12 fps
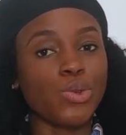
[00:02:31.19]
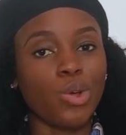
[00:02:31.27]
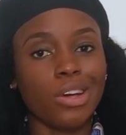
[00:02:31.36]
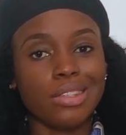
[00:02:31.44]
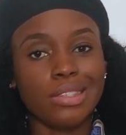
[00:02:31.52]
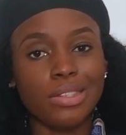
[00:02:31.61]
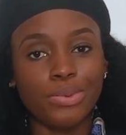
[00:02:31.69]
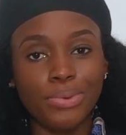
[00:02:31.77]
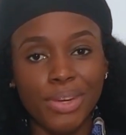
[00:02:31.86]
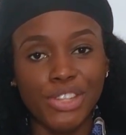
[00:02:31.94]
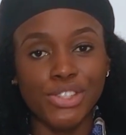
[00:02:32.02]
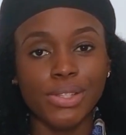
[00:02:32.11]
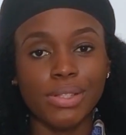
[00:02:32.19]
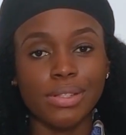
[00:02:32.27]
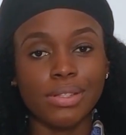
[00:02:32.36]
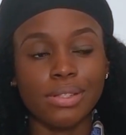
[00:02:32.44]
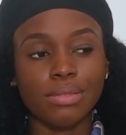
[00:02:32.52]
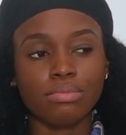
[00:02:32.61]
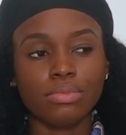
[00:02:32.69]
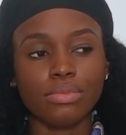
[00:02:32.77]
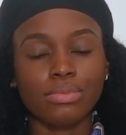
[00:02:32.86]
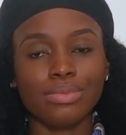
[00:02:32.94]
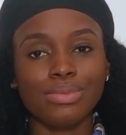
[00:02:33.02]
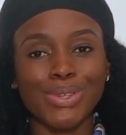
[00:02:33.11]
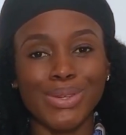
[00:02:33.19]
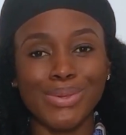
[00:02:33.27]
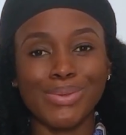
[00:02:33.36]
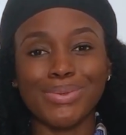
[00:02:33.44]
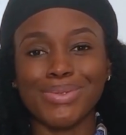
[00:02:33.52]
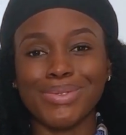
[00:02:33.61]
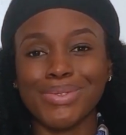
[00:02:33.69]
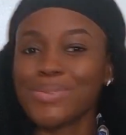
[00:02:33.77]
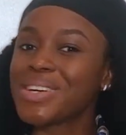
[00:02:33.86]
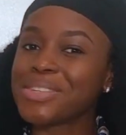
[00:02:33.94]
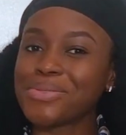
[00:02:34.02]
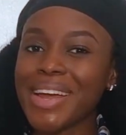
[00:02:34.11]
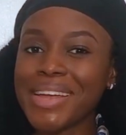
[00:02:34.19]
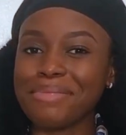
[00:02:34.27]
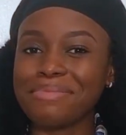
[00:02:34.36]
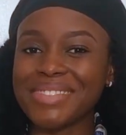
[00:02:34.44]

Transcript: considerations. Ooh, what a rhyme.